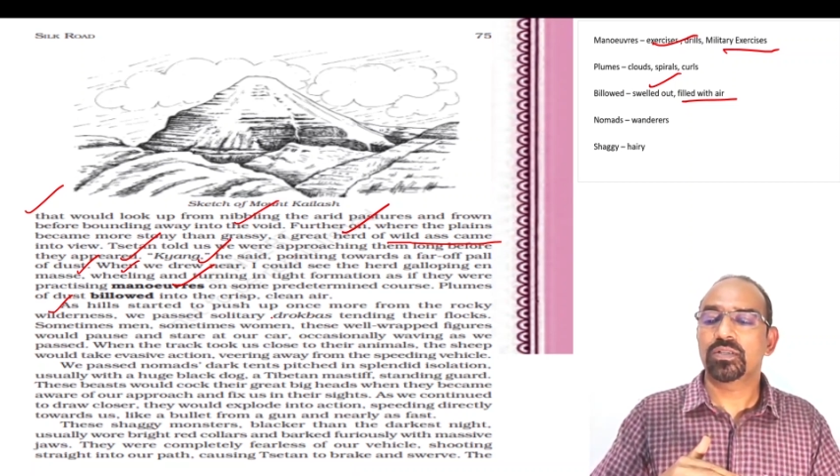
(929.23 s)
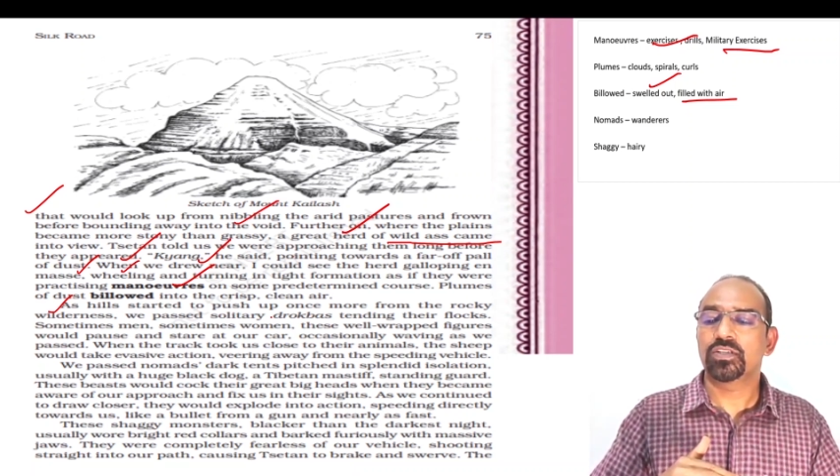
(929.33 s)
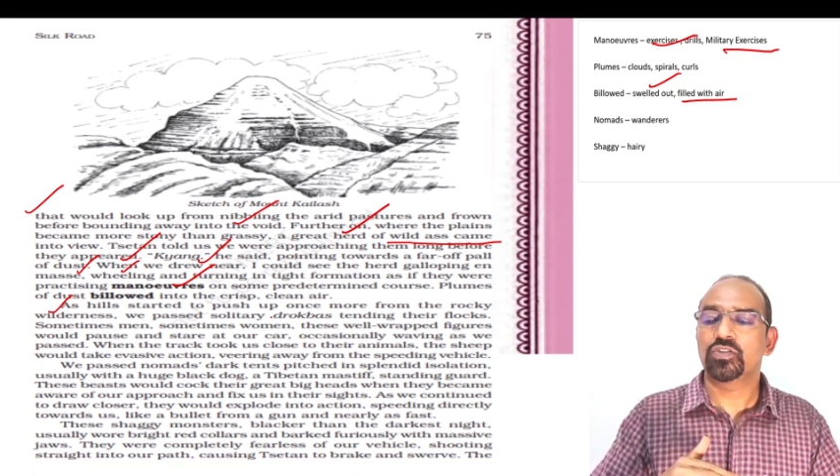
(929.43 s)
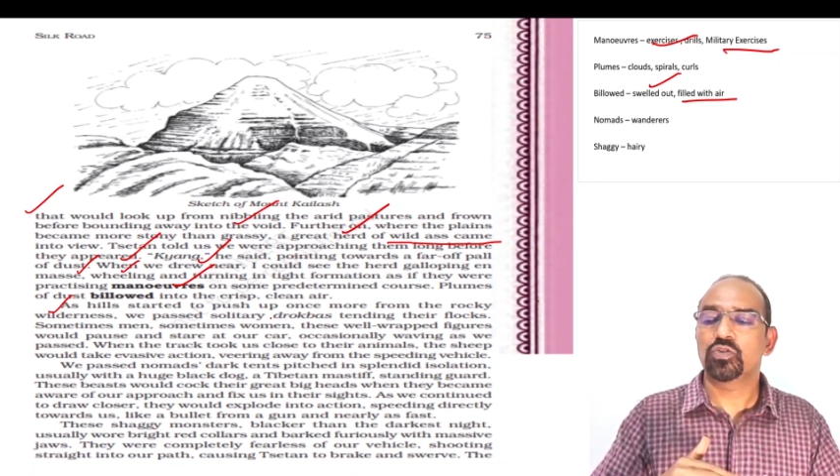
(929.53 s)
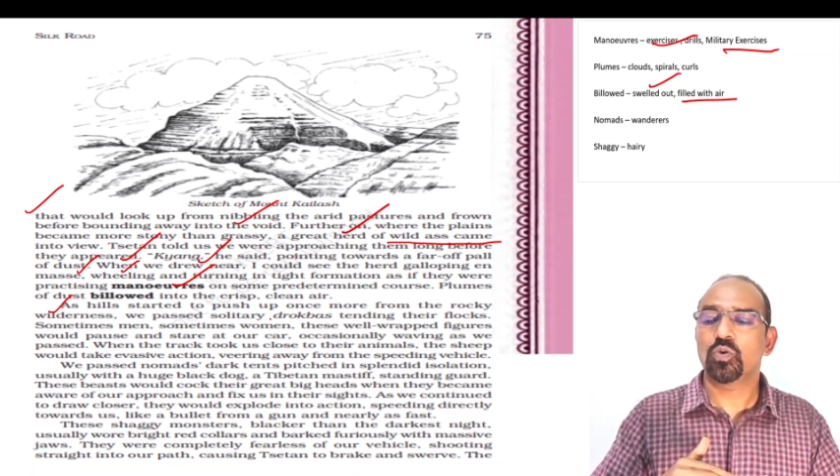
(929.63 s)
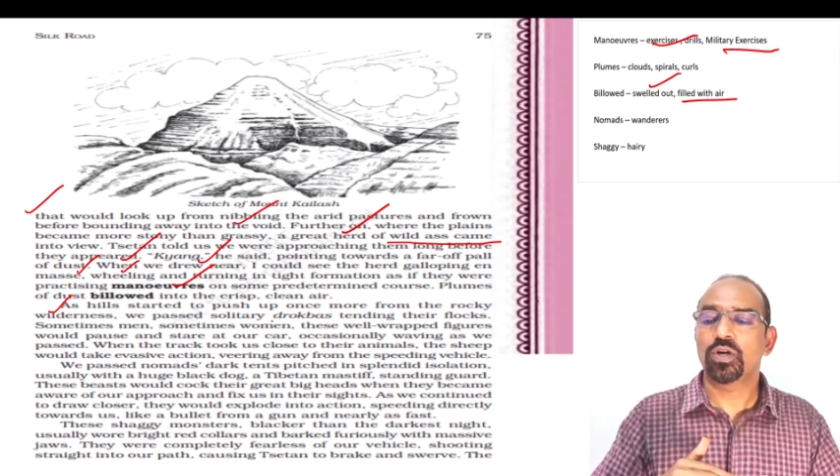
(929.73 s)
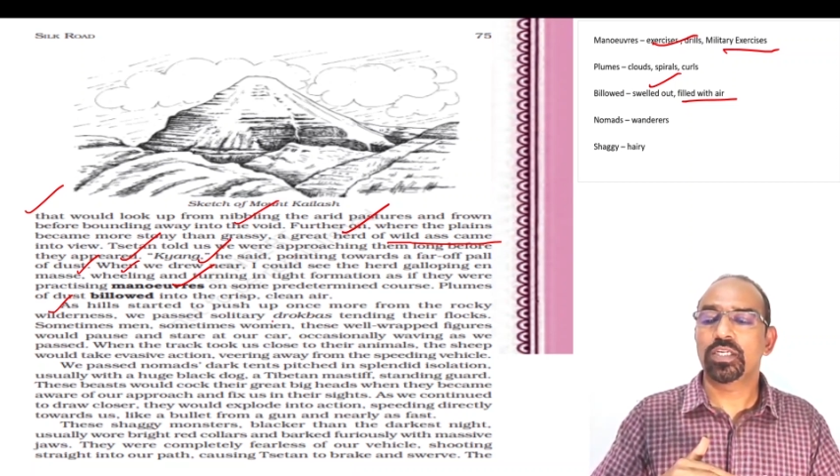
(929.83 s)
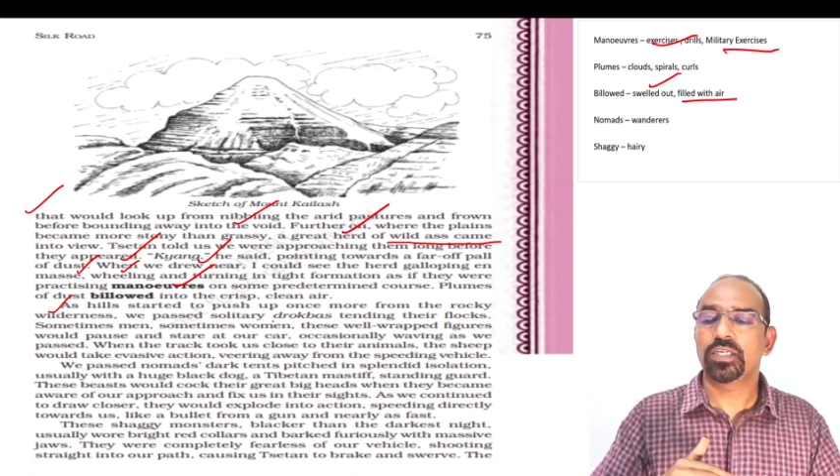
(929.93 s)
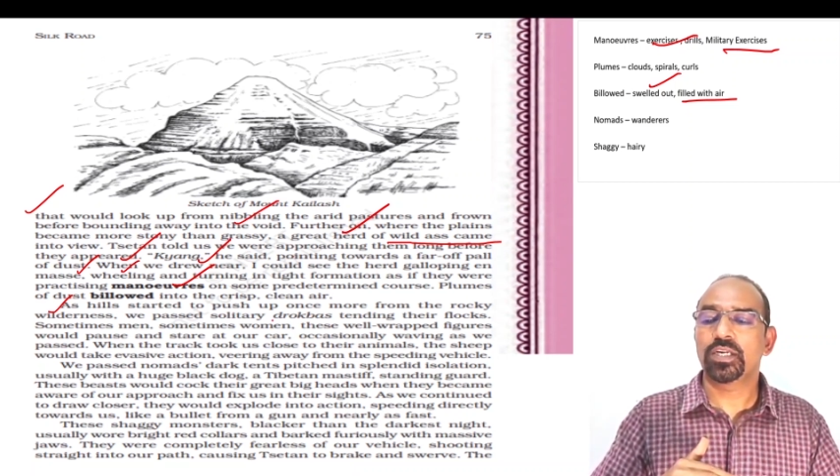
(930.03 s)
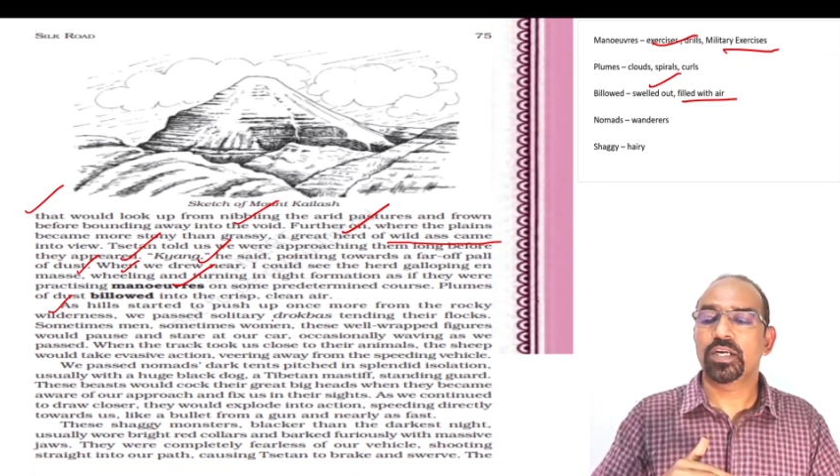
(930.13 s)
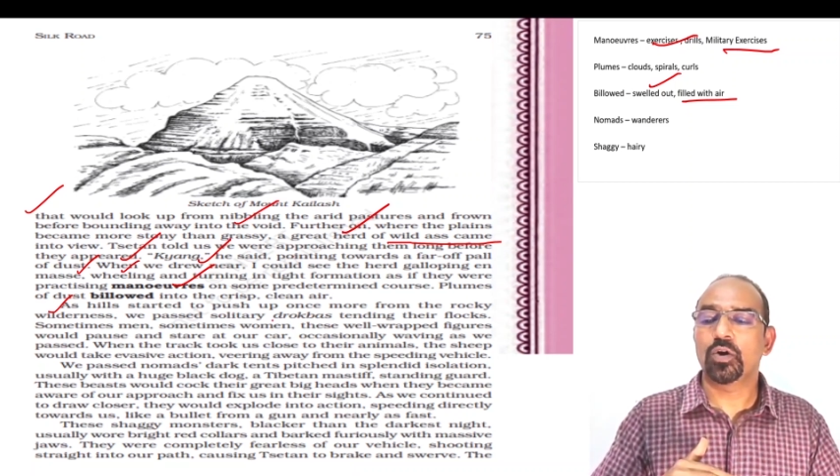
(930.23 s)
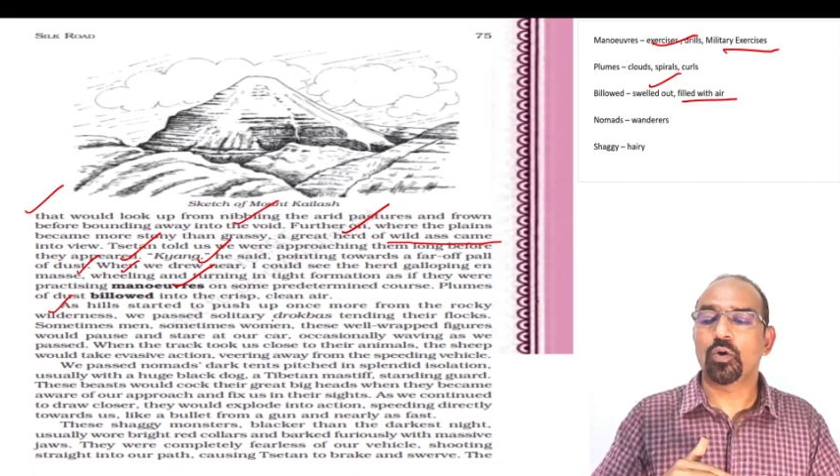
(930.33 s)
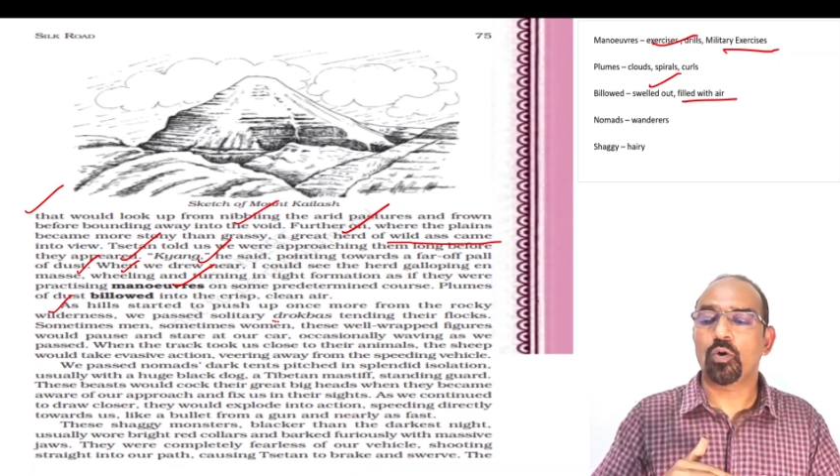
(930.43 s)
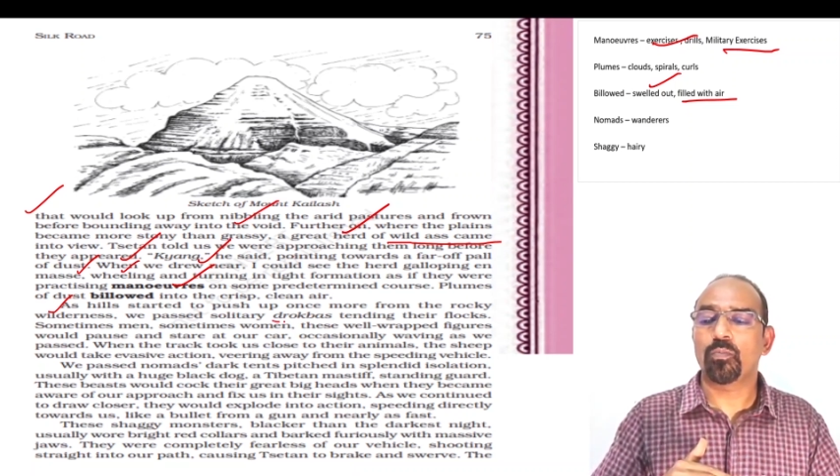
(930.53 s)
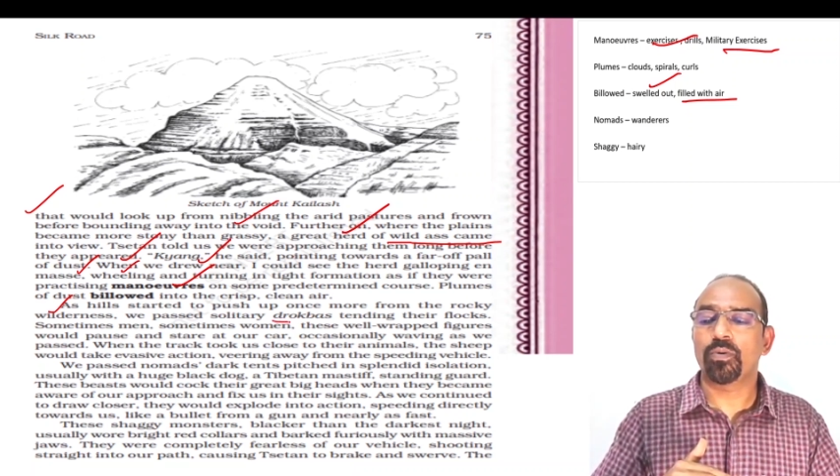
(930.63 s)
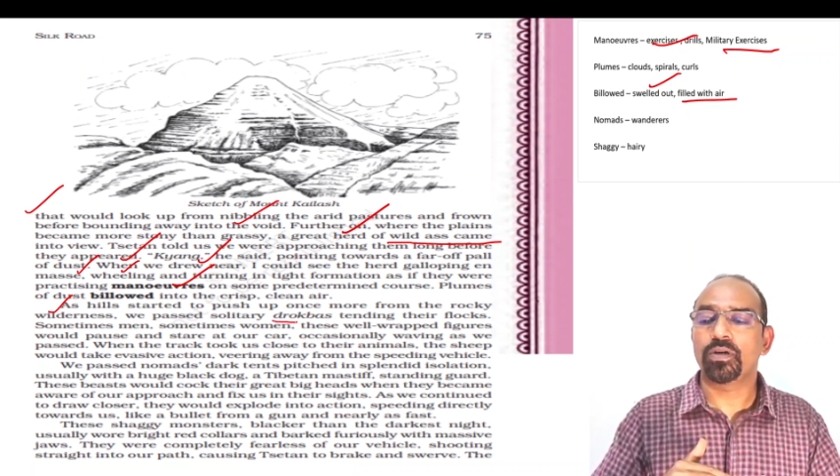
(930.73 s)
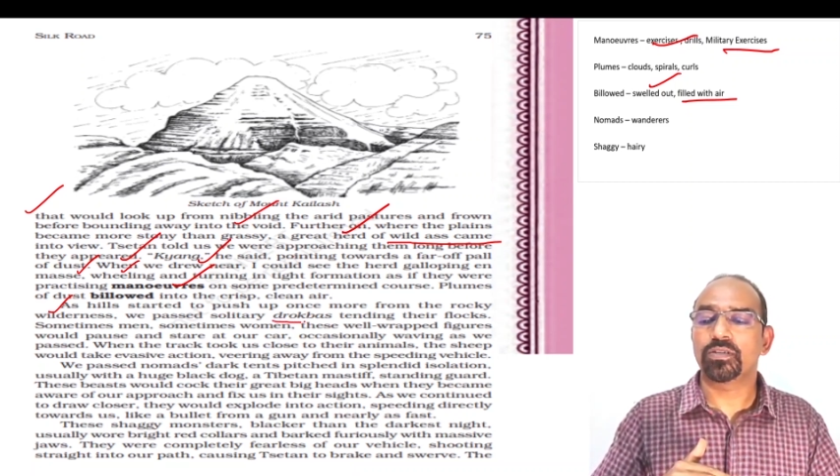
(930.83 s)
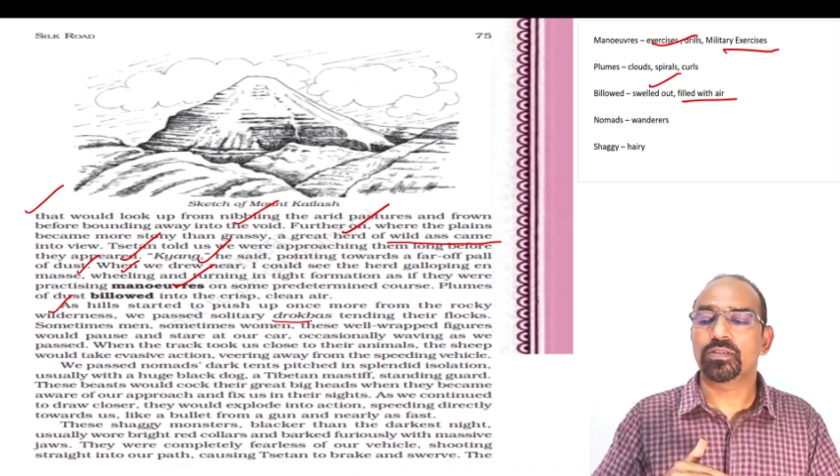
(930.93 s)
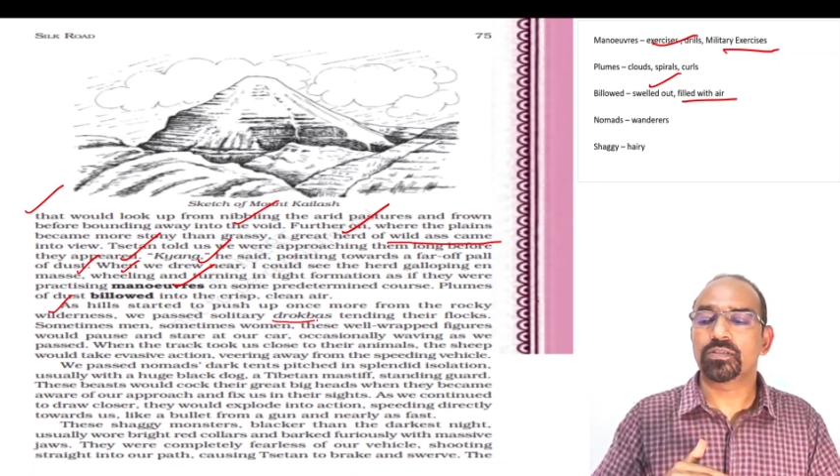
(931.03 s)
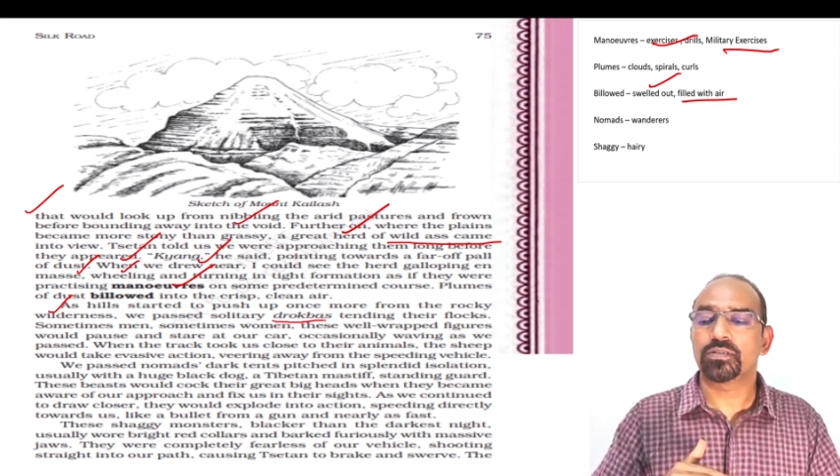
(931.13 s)
the solitary
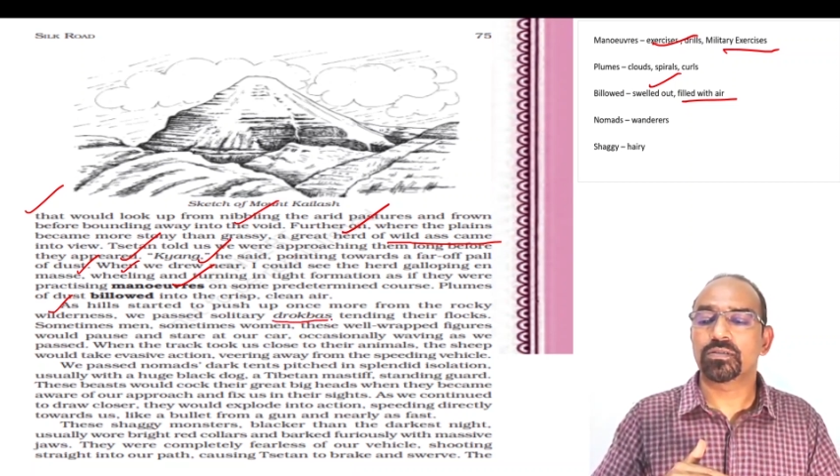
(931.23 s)
drogbas